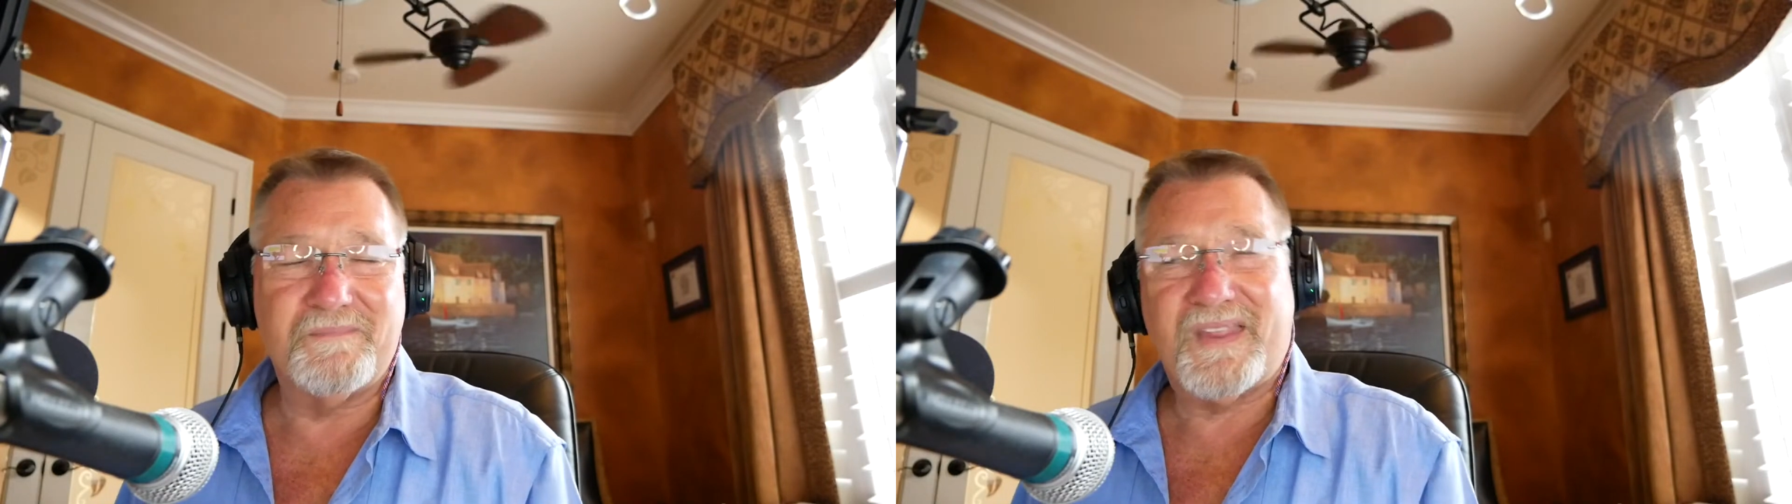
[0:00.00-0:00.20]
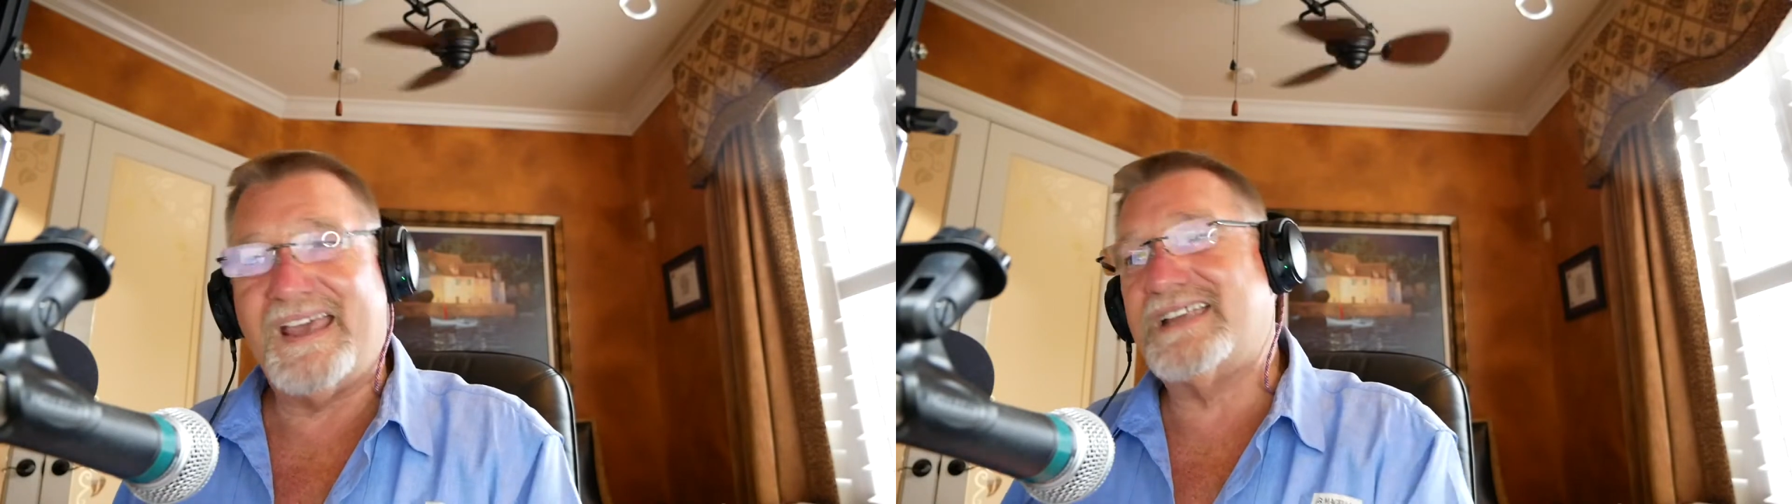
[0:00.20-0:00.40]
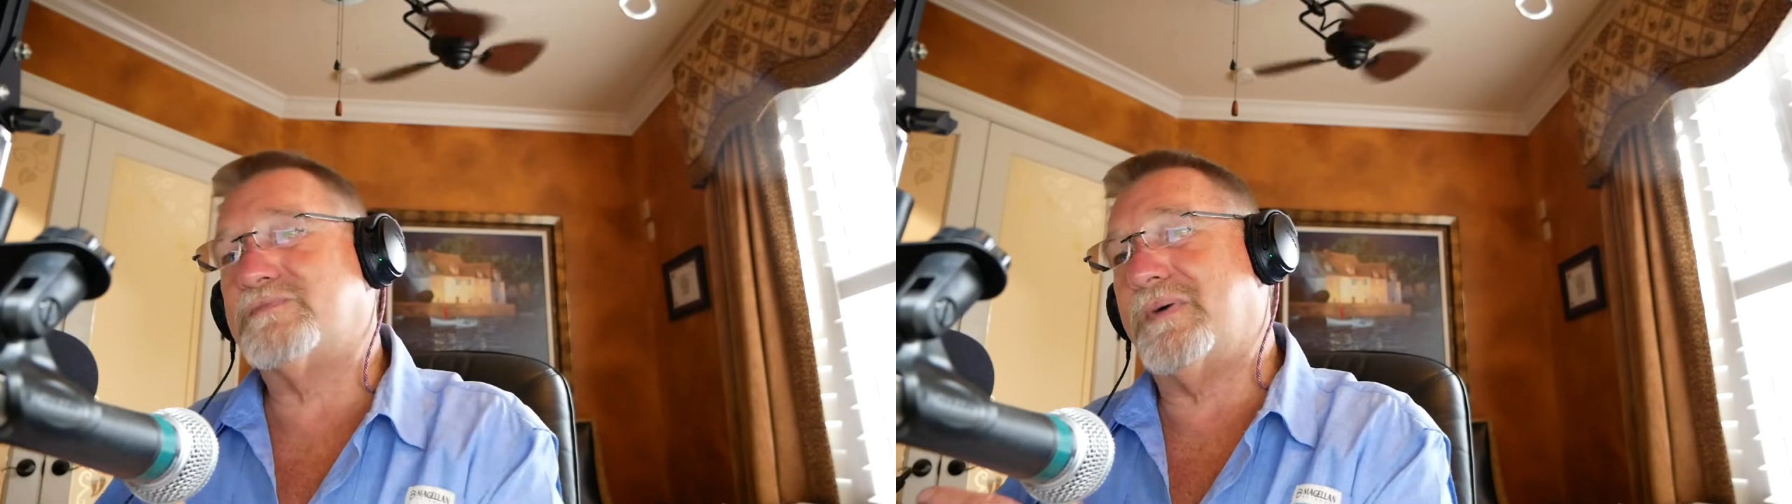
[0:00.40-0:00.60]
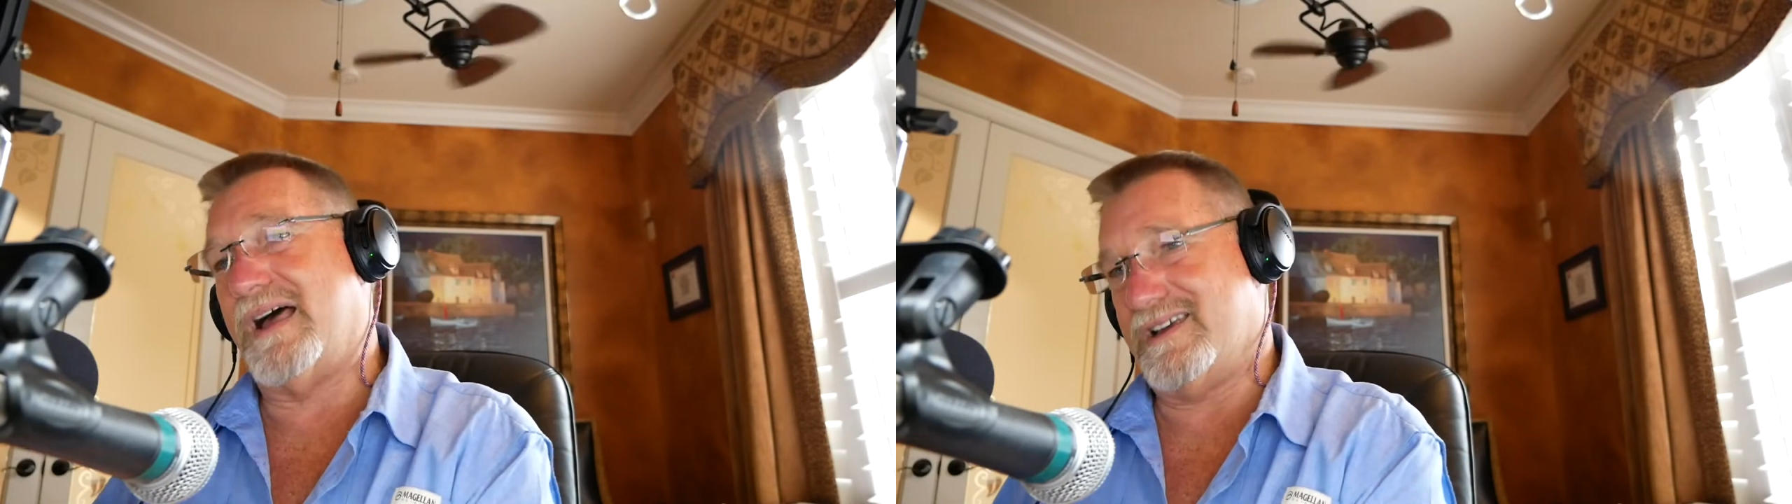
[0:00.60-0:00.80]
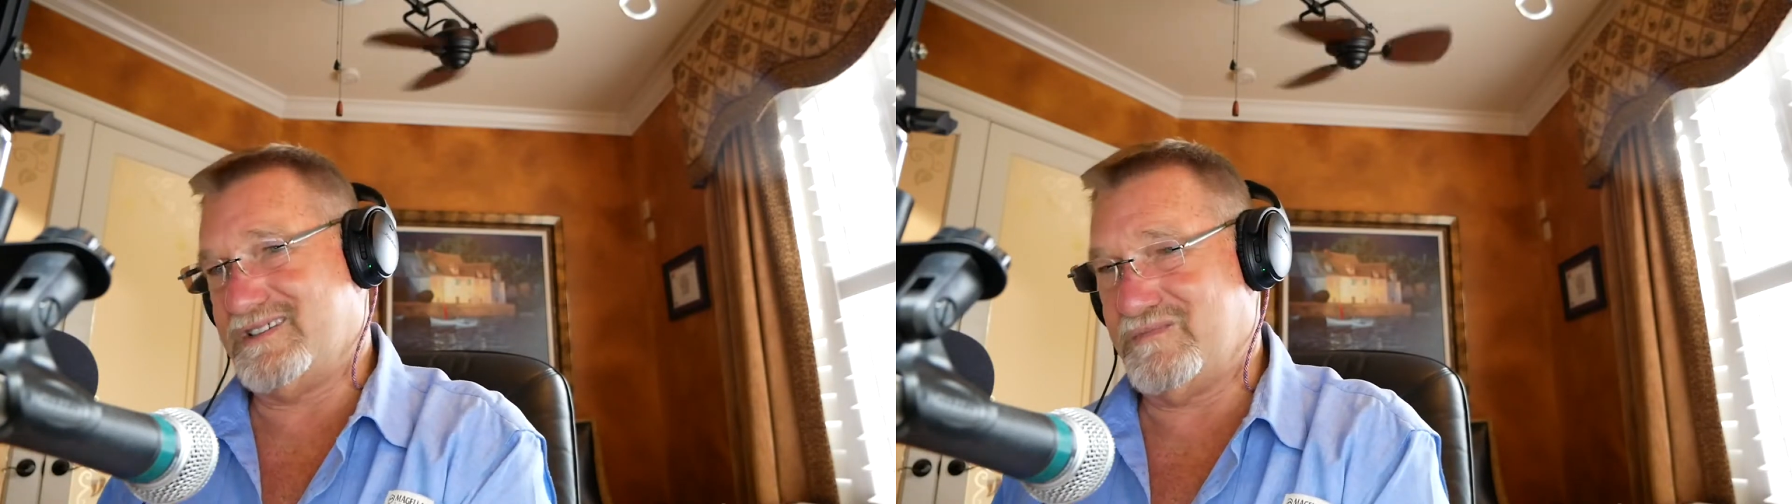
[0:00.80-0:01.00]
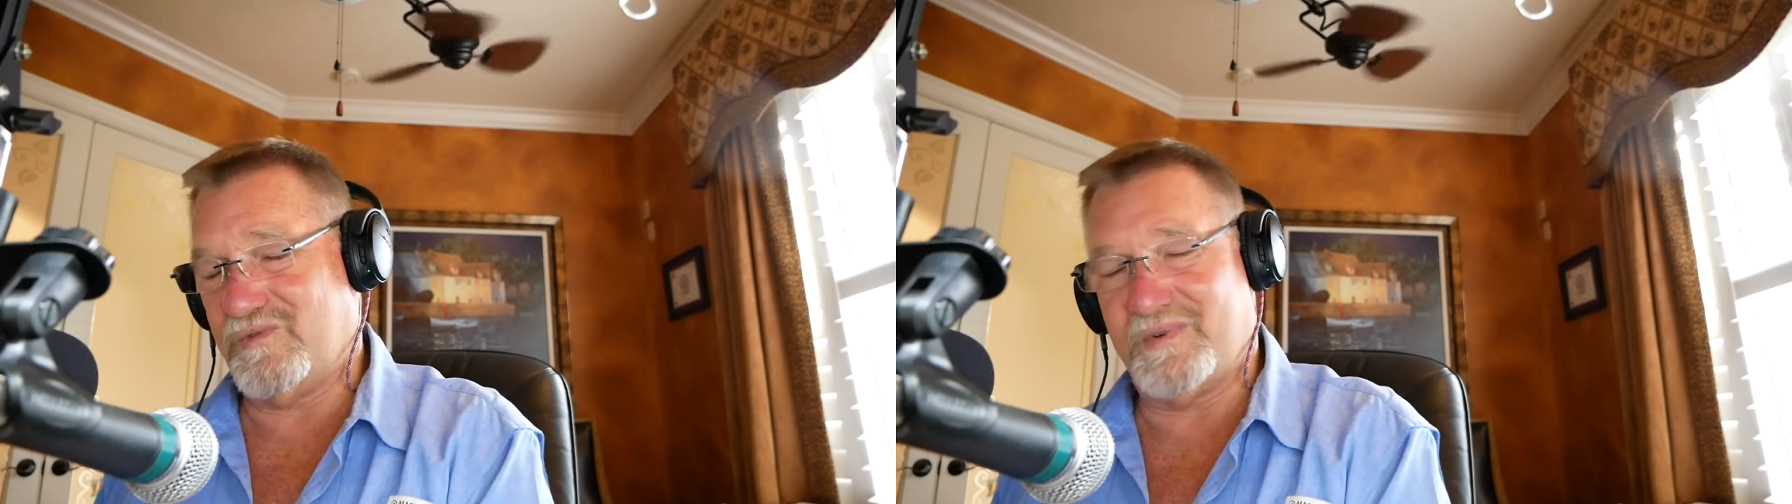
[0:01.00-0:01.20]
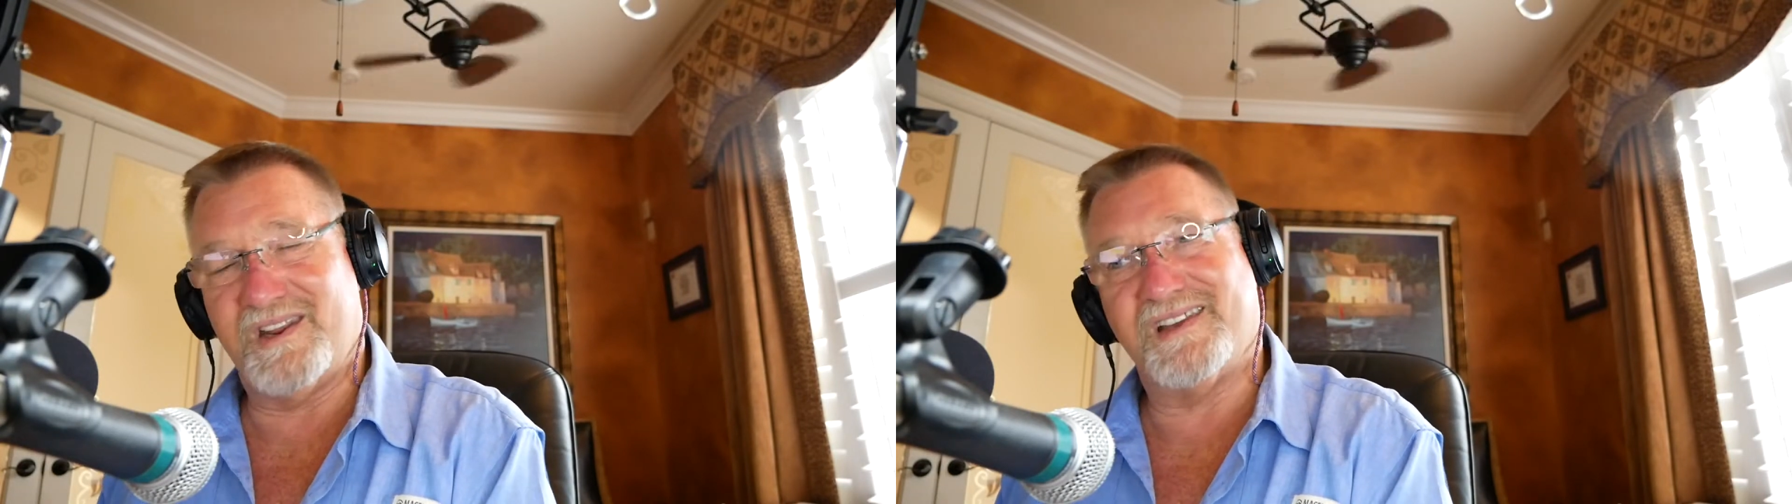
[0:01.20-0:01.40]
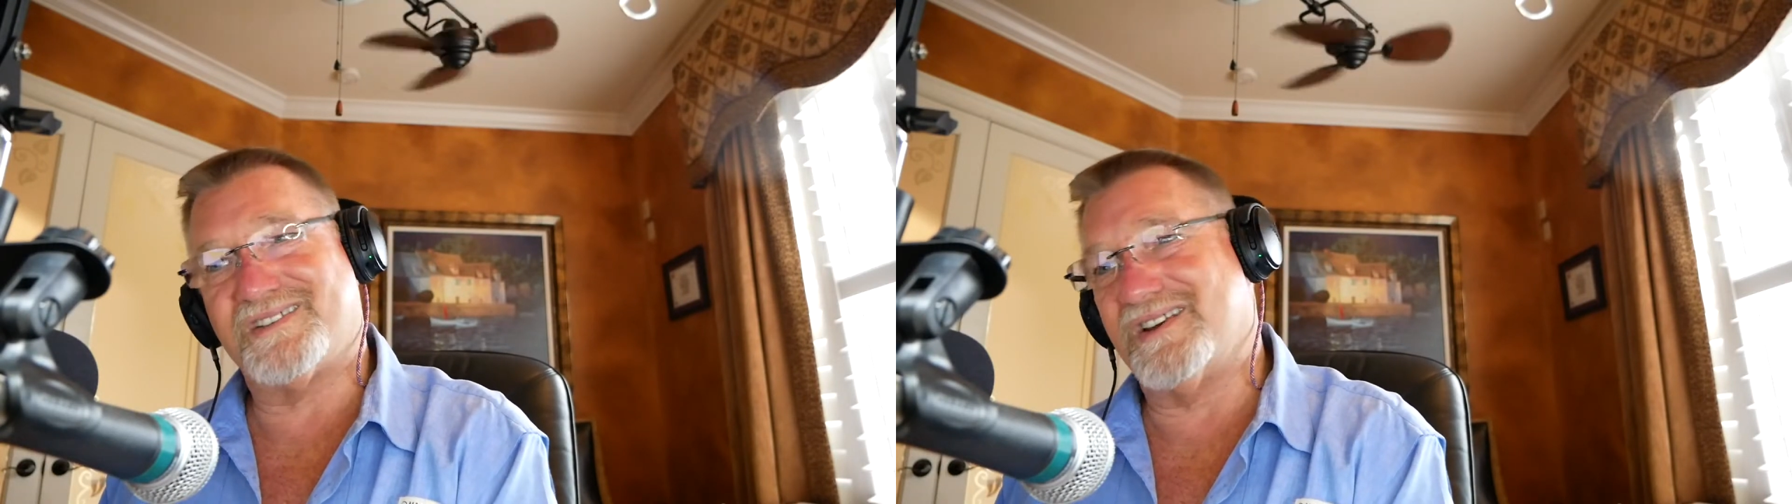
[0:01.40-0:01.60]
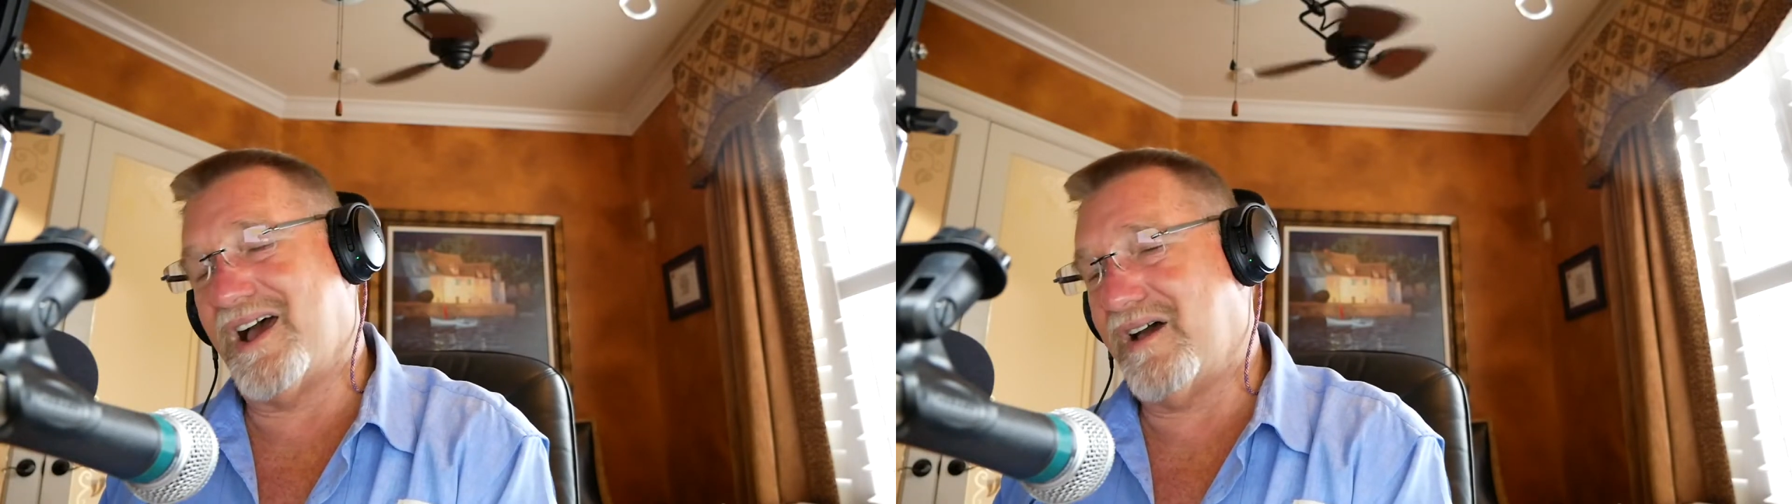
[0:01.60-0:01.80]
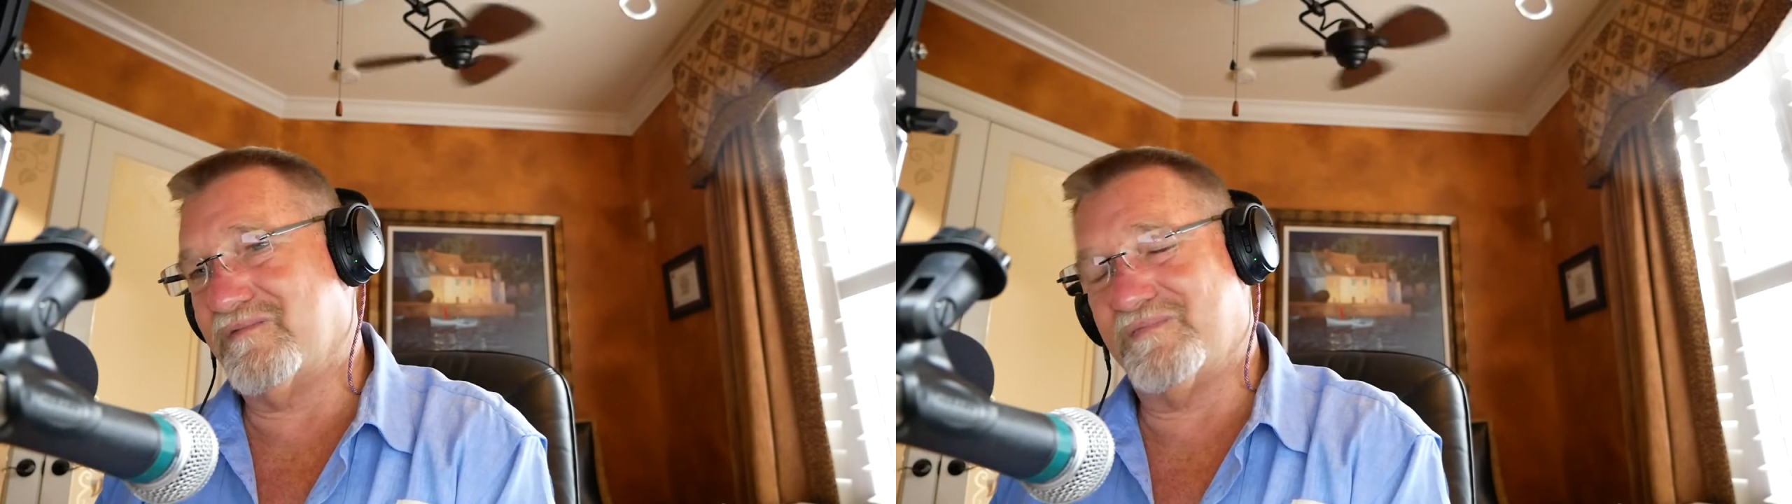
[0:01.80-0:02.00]
it's possible, but it's
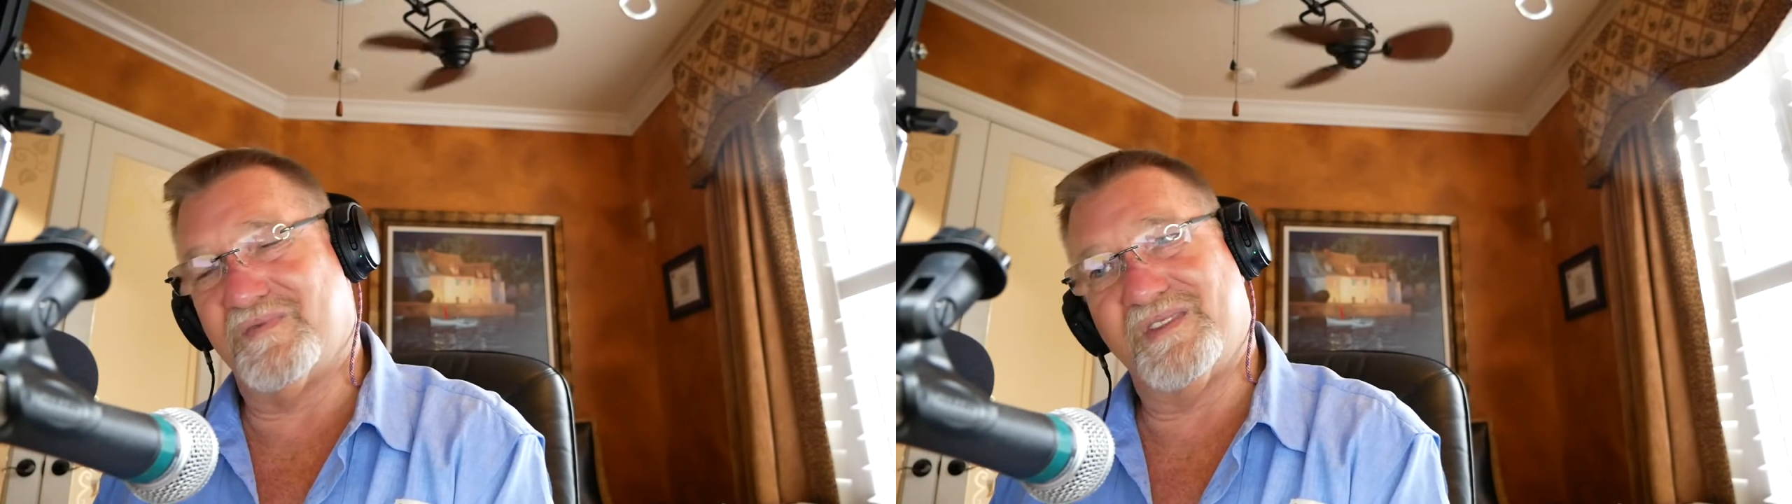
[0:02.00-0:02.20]
not,